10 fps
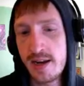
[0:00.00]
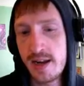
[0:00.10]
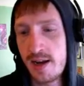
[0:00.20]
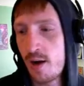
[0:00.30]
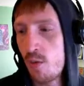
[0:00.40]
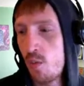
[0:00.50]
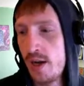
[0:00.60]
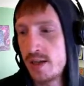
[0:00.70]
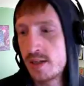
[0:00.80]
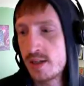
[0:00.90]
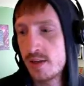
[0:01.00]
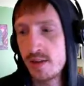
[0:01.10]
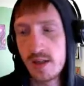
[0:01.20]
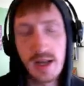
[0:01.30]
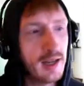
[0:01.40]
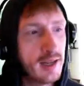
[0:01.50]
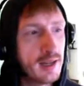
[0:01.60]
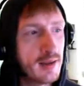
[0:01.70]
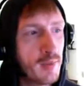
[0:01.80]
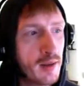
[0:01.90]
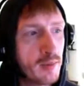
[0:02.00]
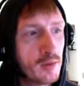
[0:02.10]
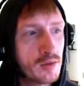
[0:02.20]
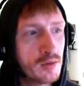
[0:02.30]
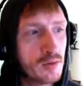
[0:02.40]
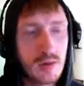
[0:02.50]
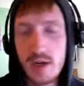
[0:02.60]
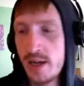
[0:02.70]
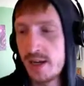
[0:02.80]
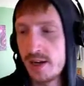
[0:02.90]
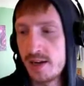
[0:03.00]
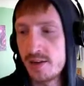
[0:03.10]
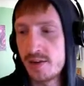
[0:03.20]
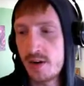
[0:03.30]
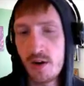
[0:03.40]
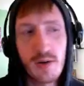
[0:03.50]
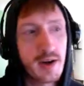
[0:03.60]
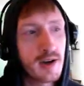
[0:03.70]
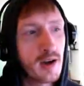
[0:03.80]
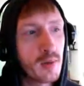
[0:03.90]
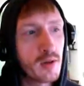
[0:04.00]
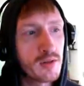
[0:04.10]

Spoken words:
cannot wait till I am able to get his star rank up.